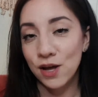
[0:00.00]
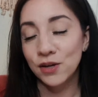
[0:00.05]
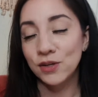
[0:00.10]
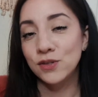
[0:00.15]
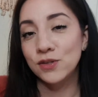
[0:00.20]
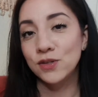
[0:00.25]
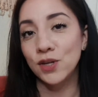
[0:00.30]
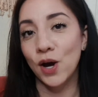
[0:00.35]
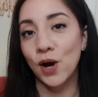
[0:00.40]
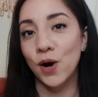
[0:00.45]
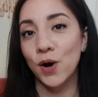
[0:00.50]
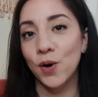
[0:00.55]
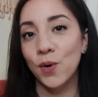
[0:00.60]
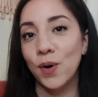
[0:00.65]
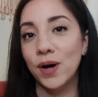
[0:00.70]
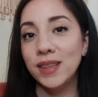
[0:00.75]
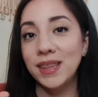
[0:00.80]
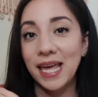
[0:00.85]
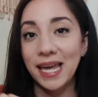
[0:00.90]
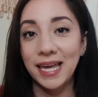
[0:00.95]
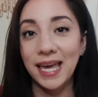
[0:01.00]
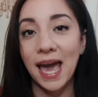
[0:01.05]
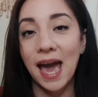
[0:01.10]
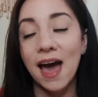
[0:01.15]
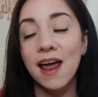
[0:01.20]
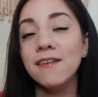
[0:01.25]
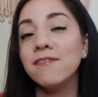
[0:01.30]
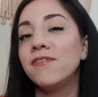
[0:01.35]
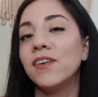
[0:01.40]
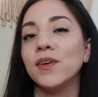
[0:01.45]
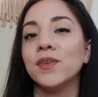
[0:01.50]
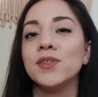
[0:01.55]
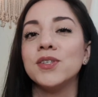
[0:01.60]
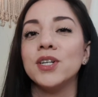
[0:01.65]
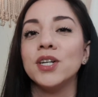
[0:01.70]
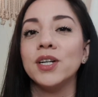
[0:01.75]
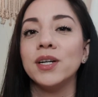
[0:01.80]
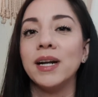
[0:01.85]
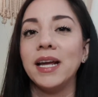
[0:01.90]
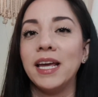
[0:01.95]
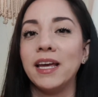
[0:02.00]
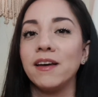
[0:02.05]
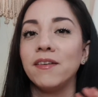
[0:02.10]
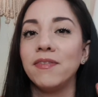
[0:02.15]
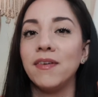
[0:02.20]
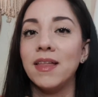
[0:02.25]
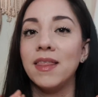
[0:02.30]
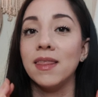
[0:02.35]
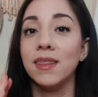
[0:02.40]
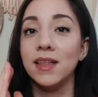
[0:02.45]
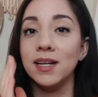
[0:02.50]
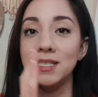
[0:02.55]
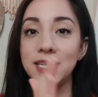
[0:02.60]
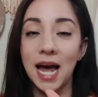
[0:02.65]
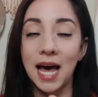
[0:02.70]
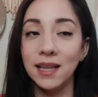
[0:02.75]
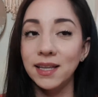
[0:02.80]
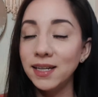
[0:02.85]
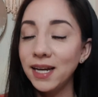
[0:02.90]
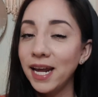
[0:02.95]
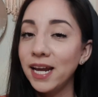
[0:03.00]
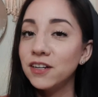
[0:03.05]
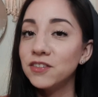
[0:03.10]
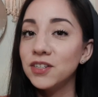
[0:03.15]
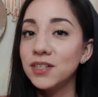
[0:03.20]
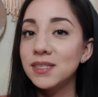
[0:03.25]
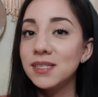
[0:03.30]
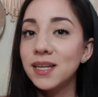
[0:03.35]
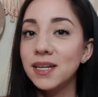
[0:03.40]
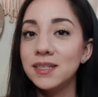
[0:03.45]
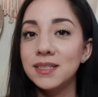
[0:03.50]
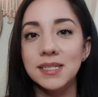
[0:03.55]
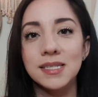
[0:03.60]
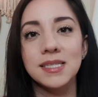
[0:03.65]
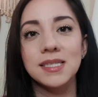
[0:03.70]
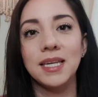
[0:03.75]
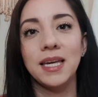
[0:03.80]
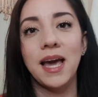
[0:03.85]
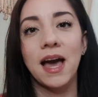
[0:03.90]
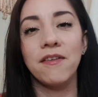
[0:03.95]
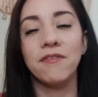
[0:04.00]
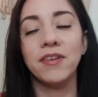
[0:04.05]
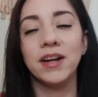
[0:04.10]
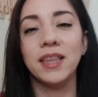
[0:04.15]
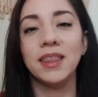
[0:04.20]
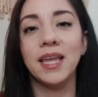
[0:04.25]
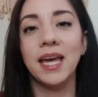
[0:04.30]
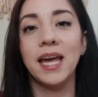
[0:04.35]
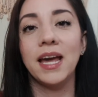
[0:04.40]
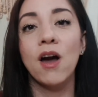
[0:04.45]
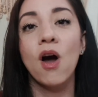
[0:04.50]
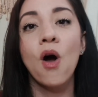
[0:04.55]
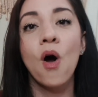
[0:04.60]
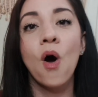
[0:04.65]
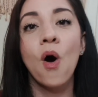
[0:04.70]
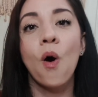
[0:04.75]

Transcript: So they can filter if the talent agents get to see everything